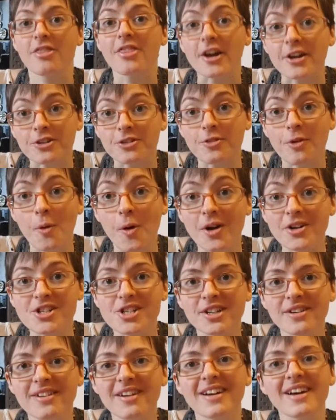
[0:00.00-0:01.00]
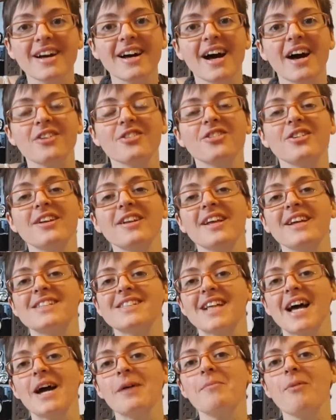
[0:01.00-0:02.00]
Thanks for watching. I'll see you
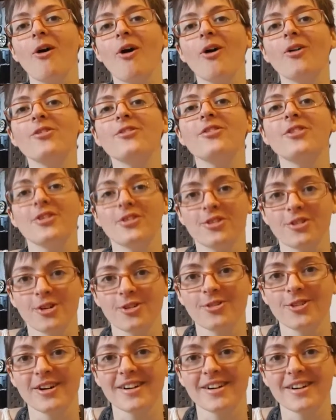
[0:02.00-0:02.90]
next time on The Soul